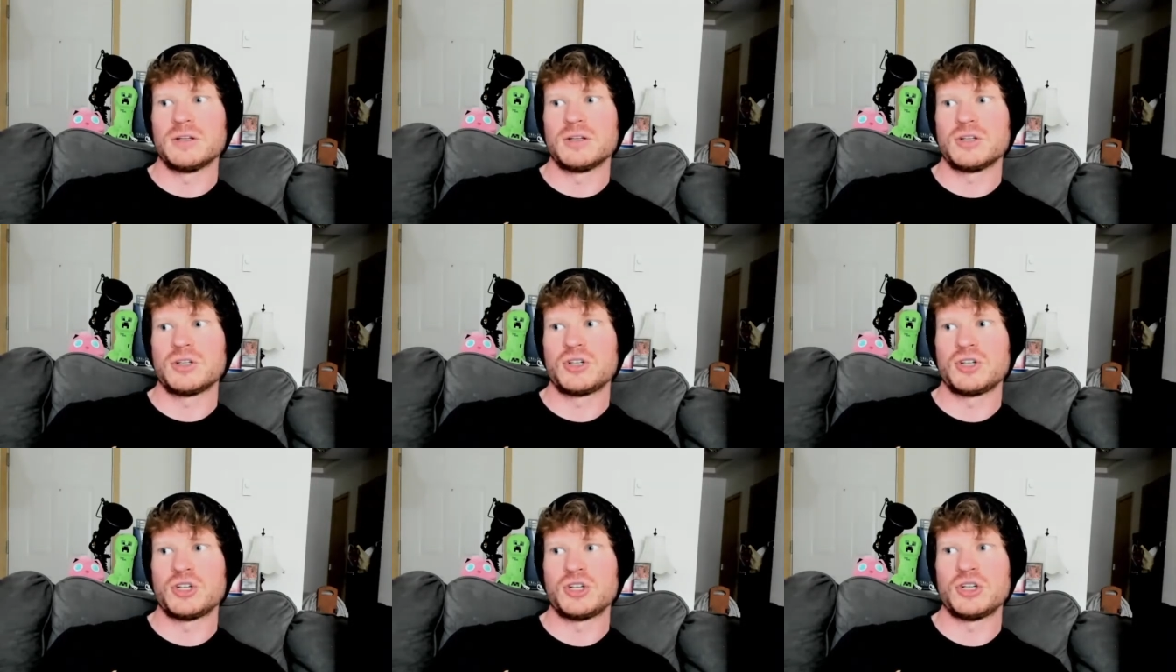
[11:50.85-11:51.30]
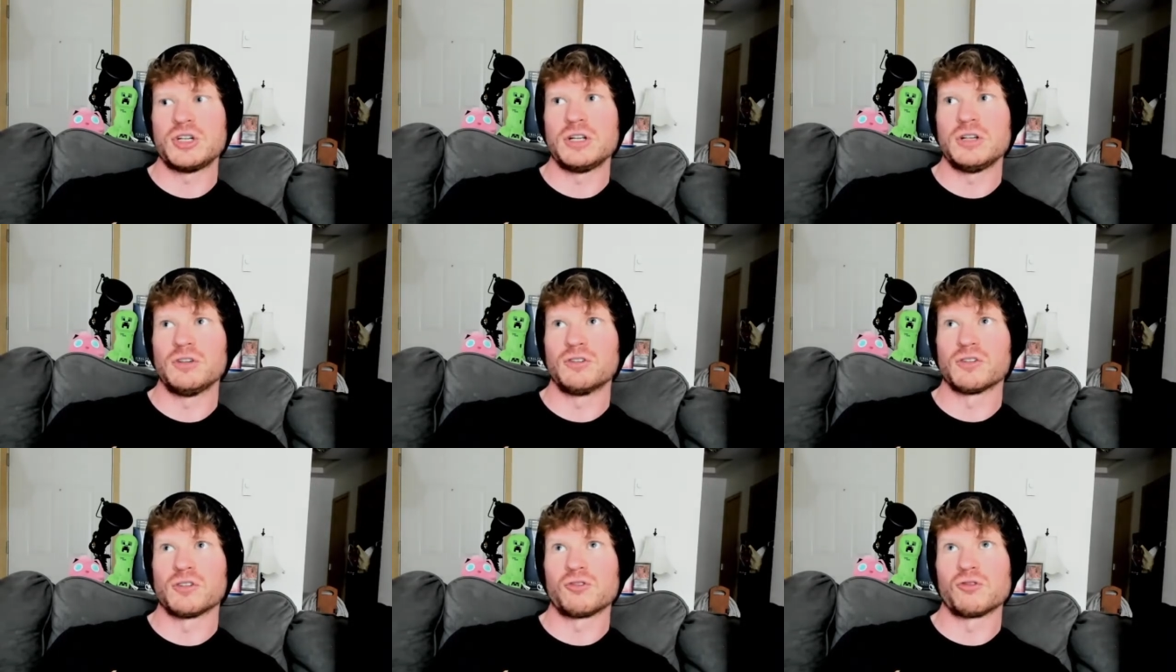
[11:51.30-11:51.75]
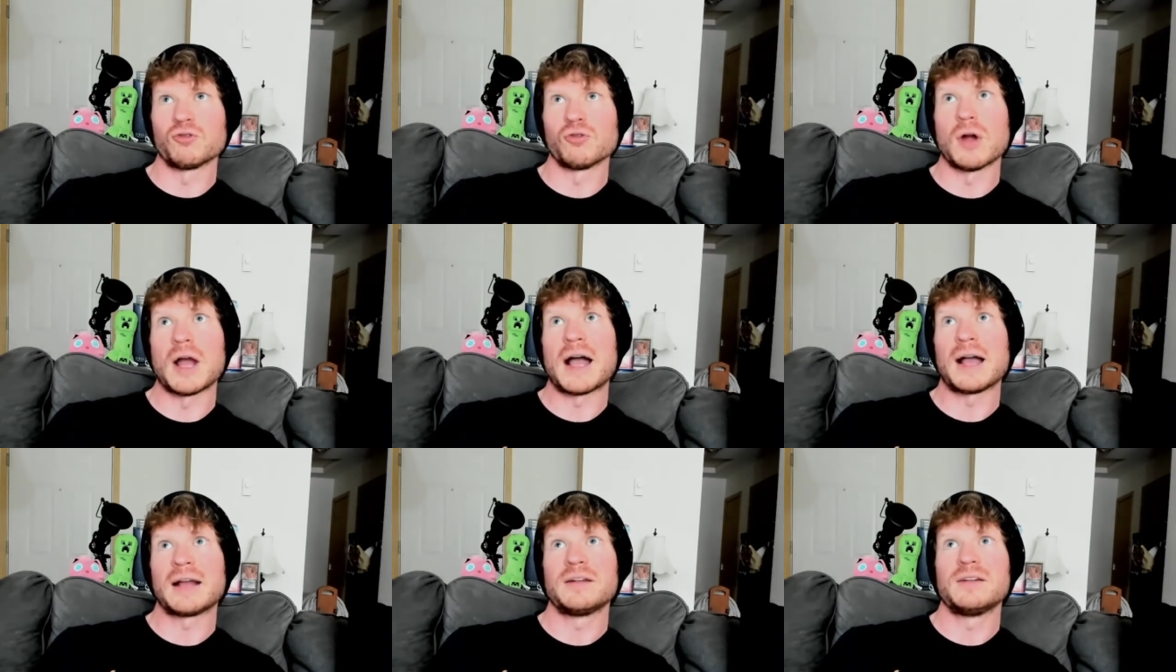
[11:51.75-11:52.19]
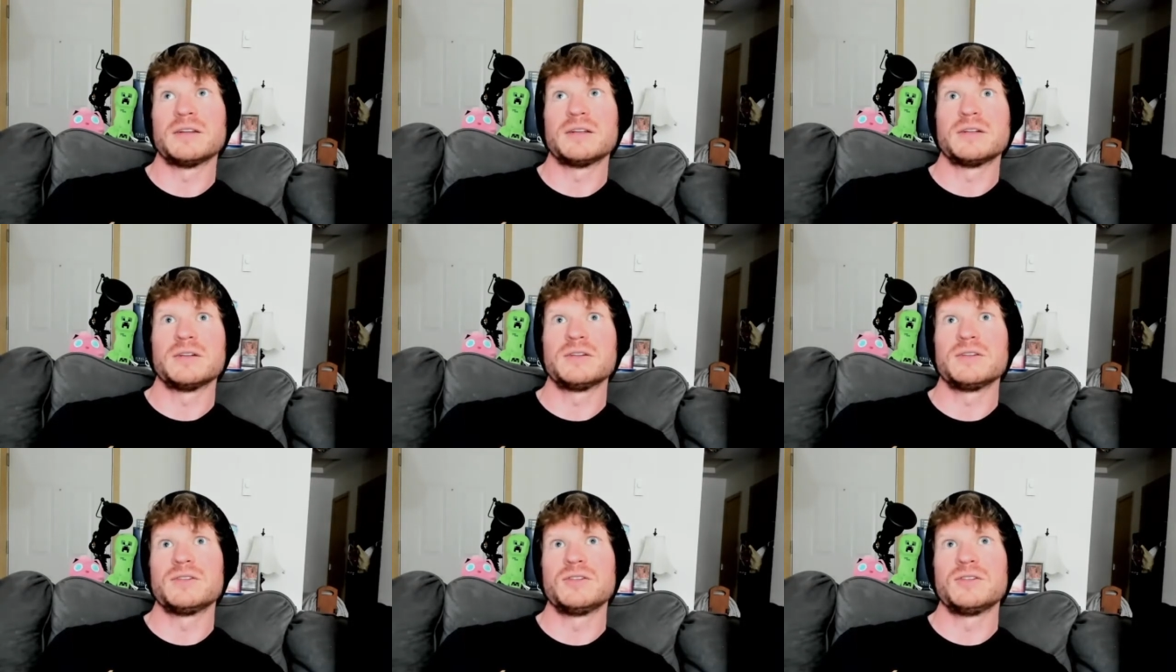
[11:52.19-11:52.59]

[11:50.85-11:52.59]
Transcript: she's attracted